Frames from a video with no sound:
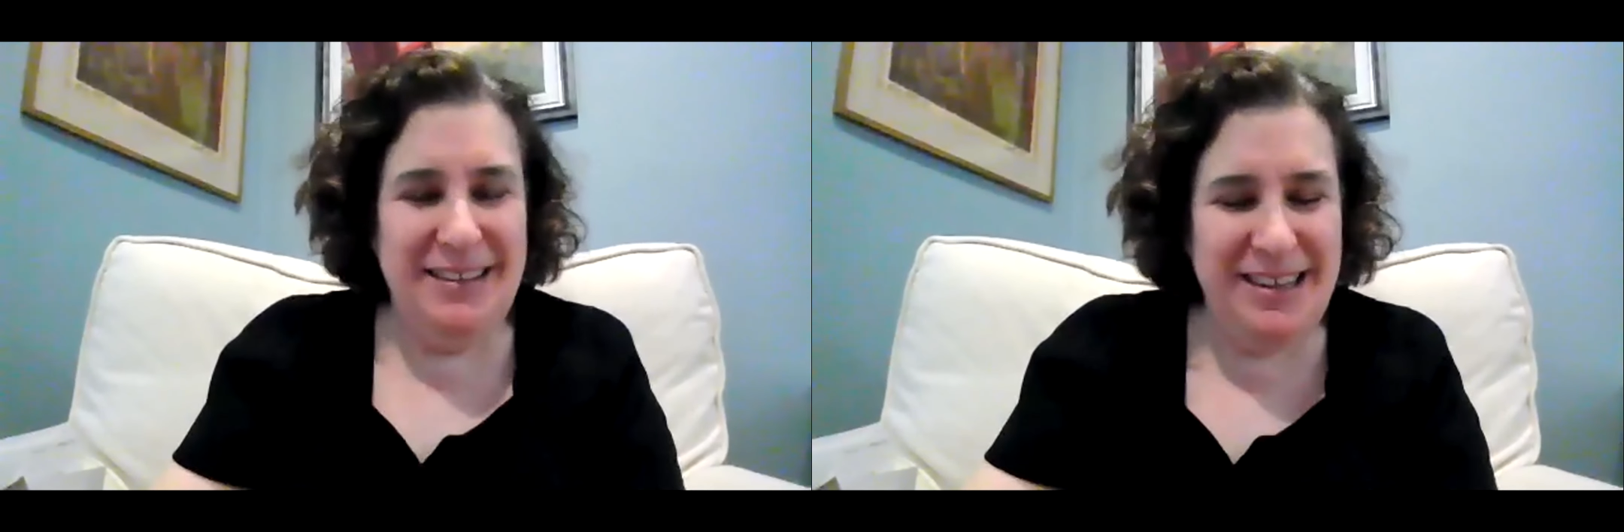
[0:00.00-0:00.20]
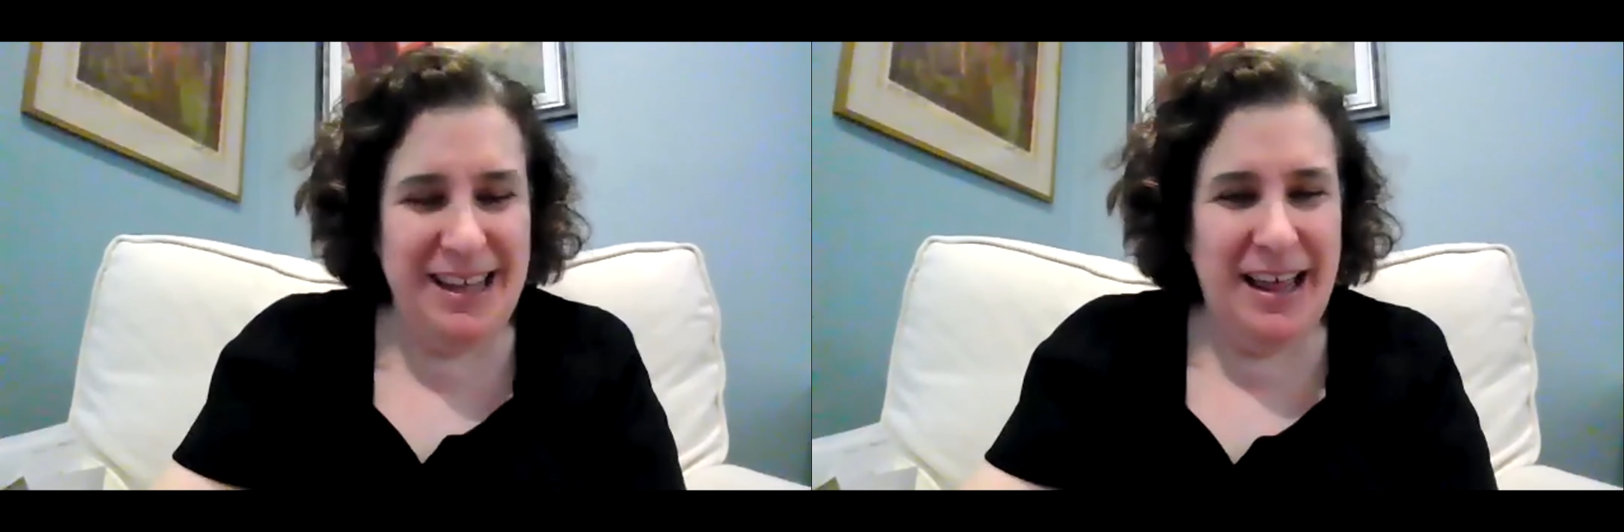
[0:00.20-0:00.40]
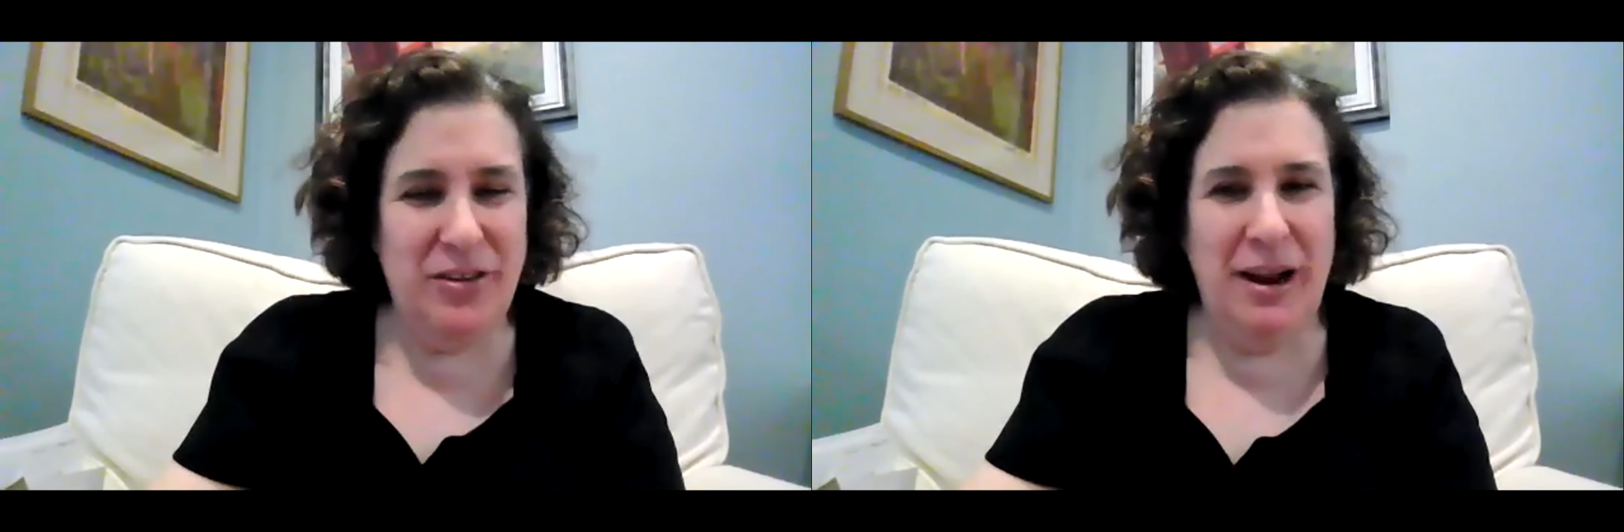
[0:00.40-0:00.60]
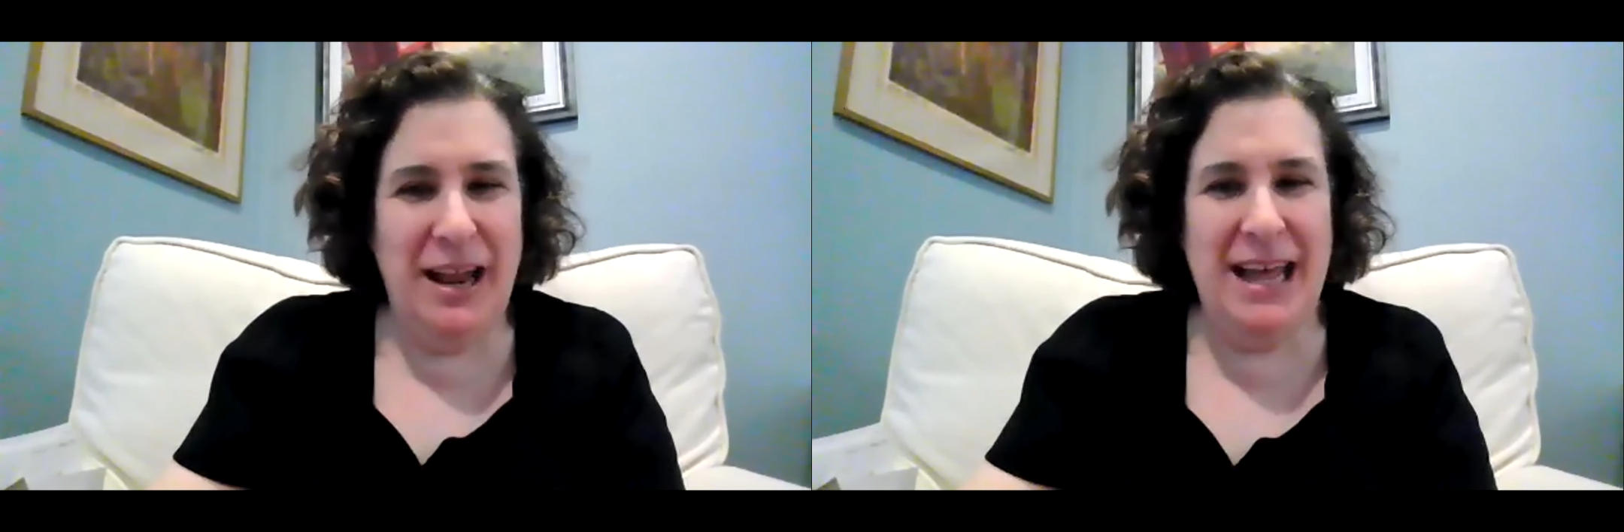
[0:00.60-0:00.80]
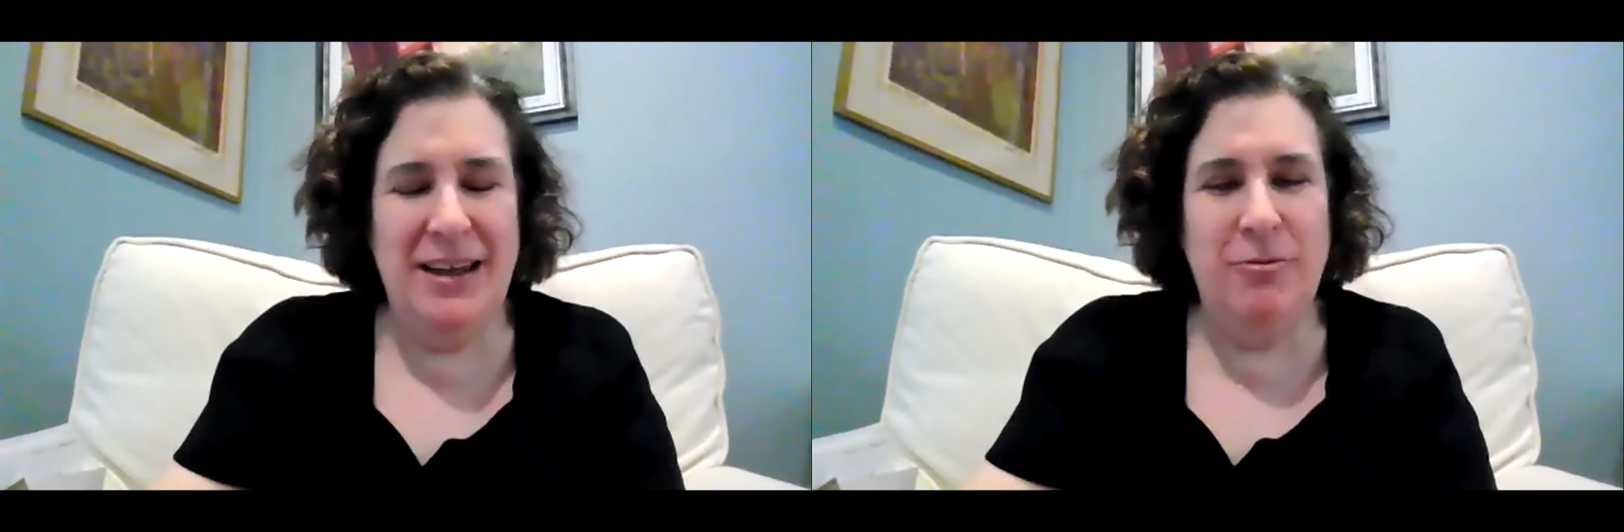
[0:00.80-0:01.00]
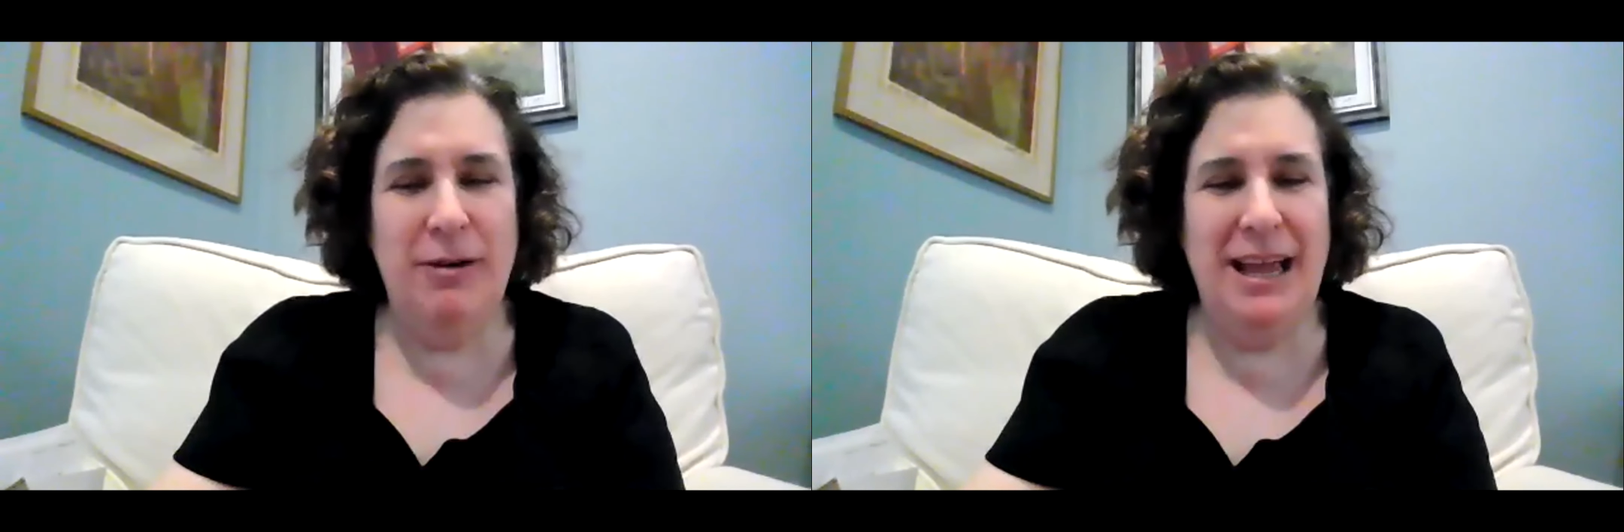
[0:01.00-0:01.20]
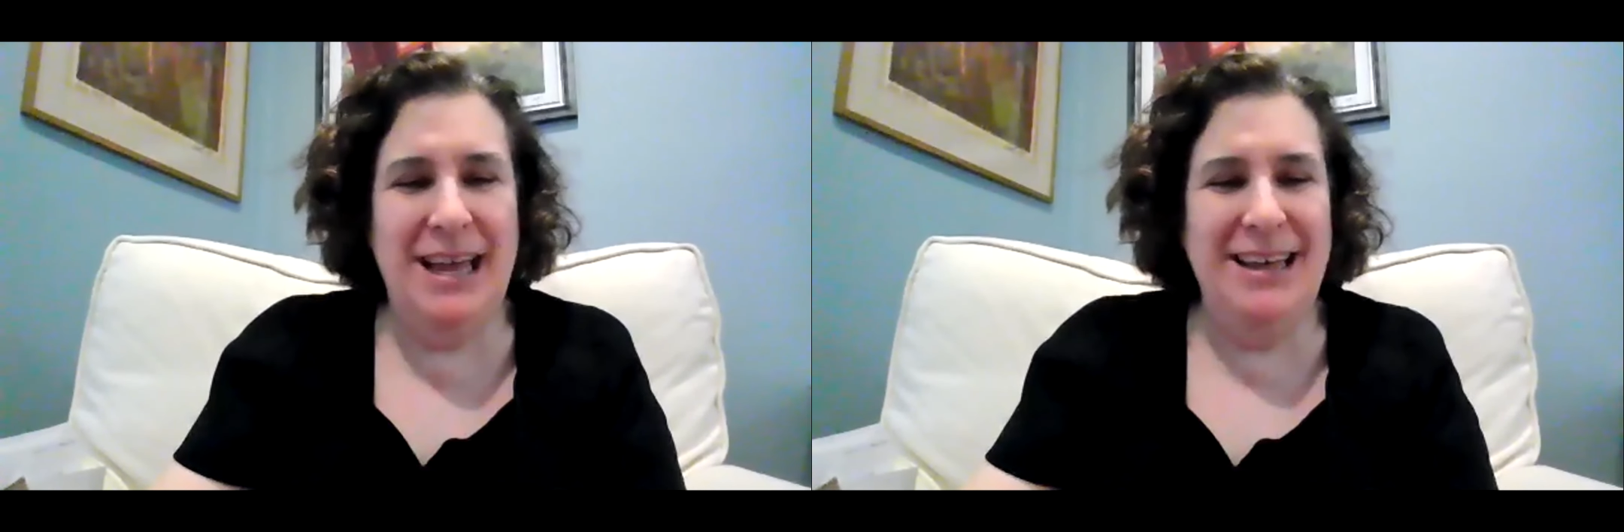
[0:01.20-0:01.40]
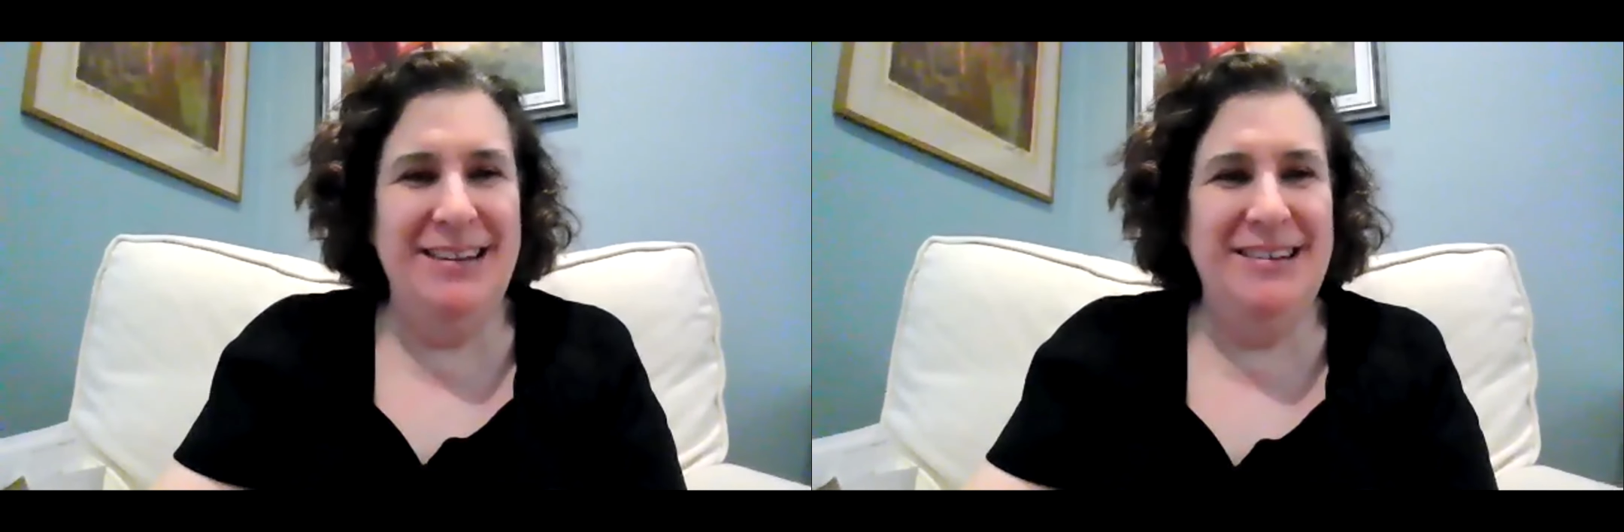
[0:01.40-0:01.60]
I see another hand
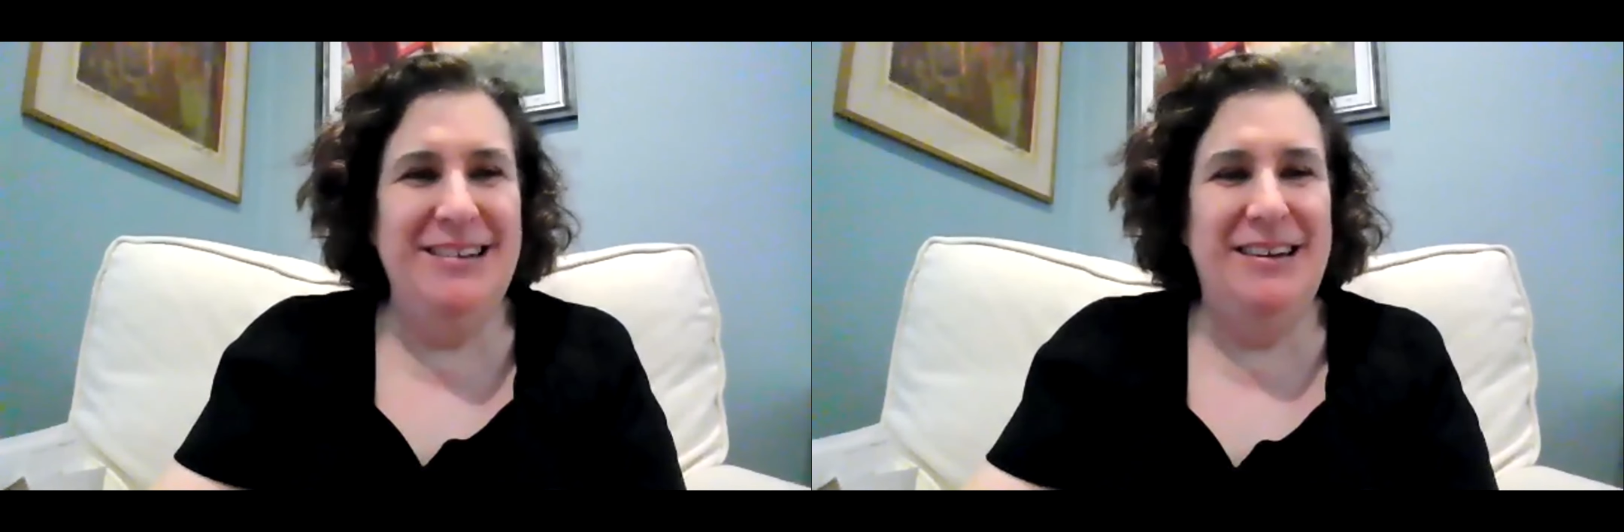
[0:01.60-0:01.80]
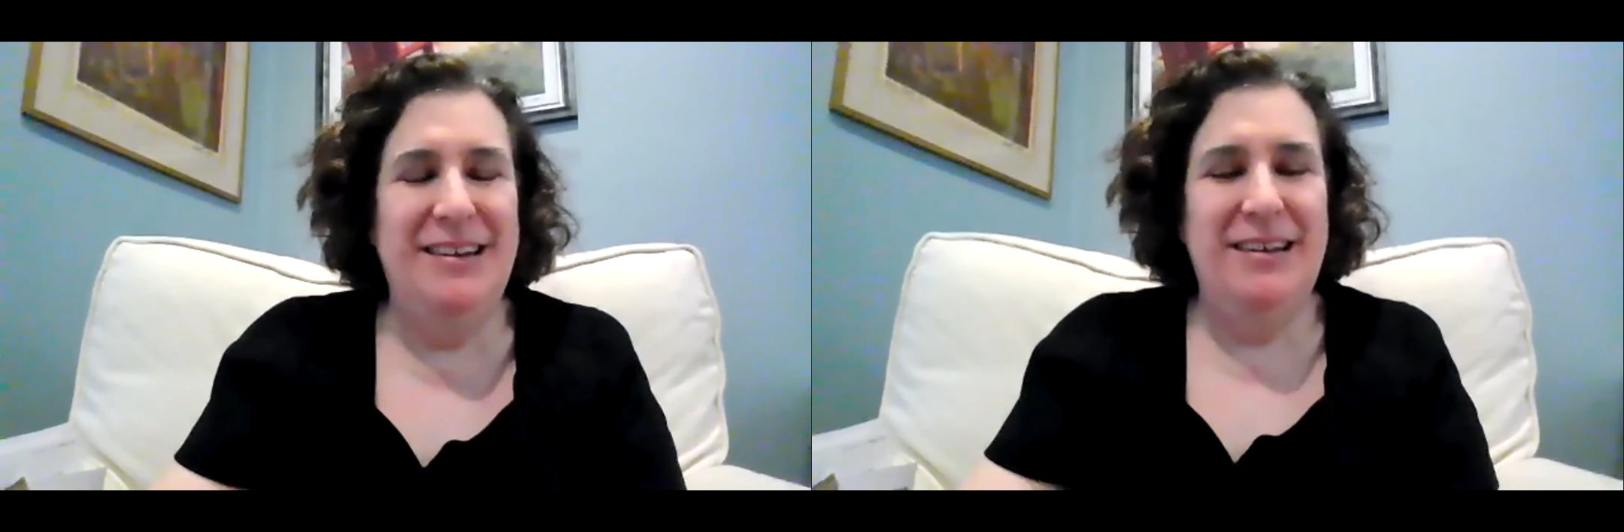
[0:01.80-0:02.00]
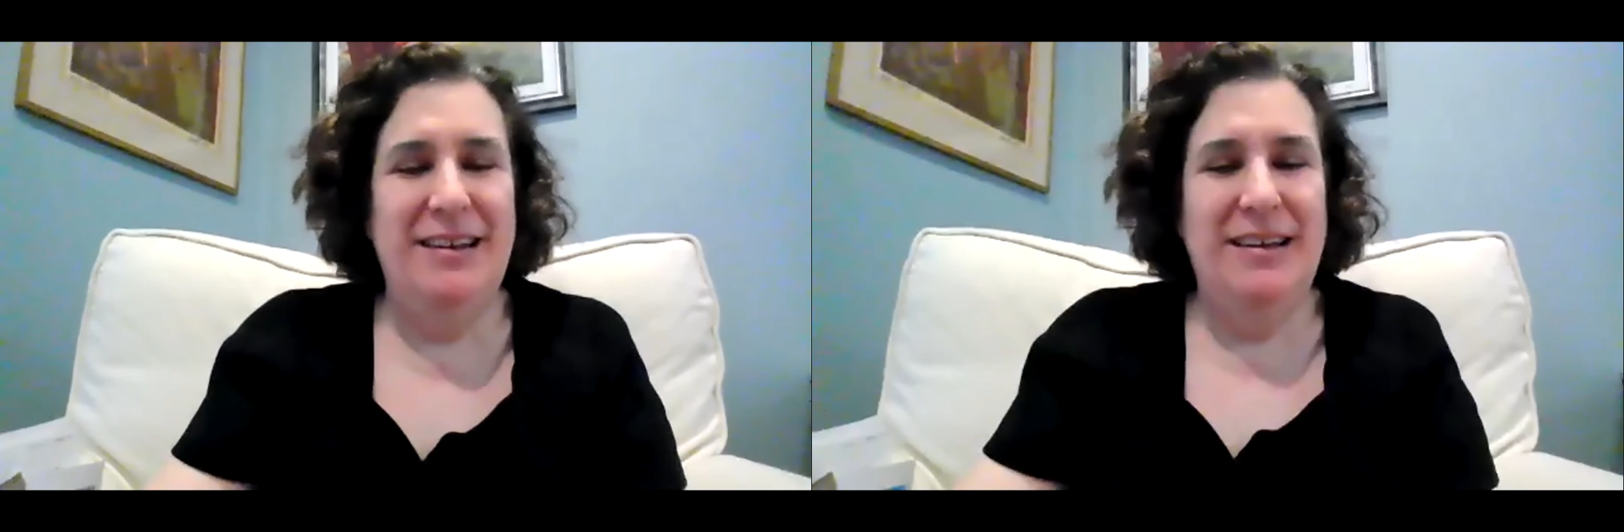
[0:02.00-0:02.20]
raised. Bella.